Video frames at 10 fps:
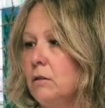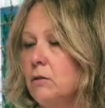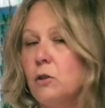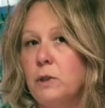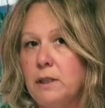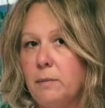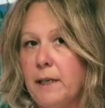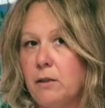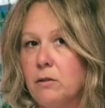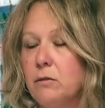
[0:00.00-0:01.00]
Don't eat the
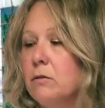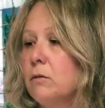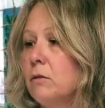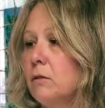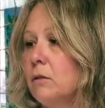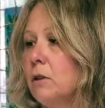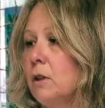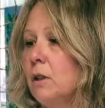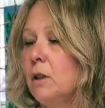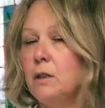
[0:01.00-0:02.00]
batter.
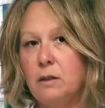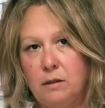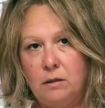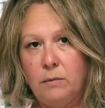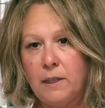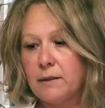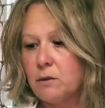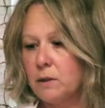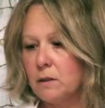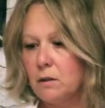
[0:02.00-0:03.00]
But that's
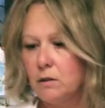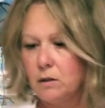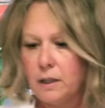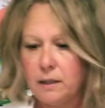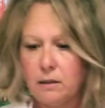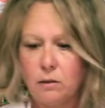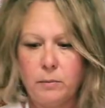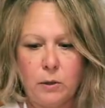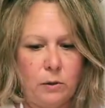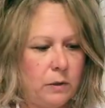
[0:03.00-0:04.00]
what it's going to look like, little
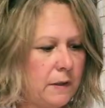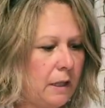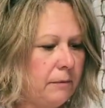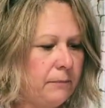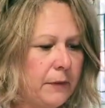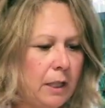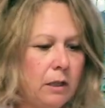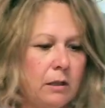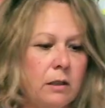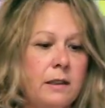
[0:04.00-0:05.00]
boho design.
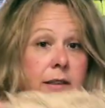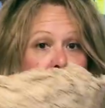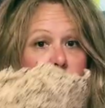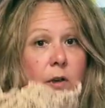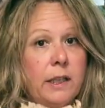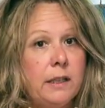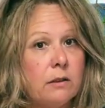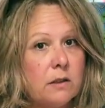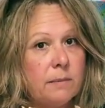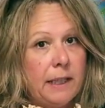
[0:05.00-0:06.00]
This one right here
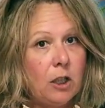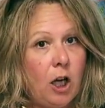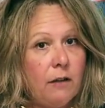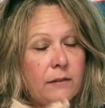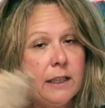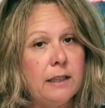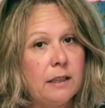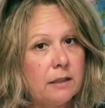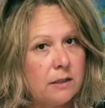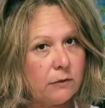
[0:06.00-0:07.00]
is made of coffee.
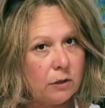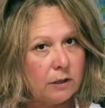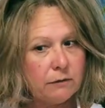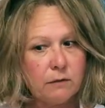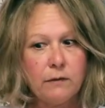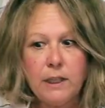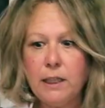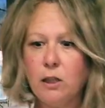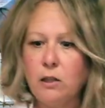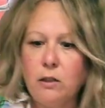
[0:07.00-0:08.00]
That's for a different
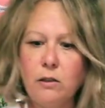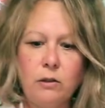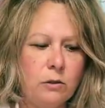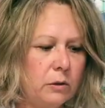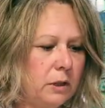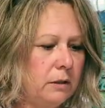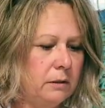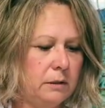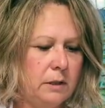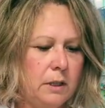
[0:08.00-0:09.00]
video.
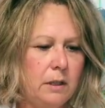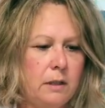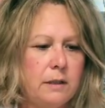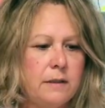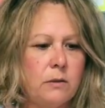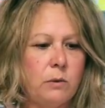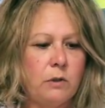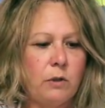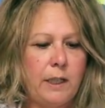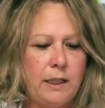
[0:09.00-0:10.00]
This one
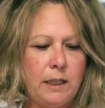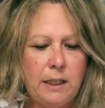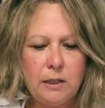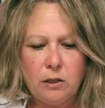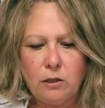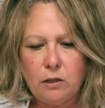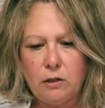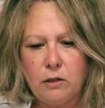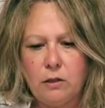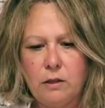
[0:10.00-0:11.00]
right
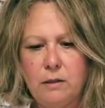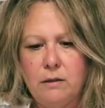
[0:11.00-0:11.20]
here.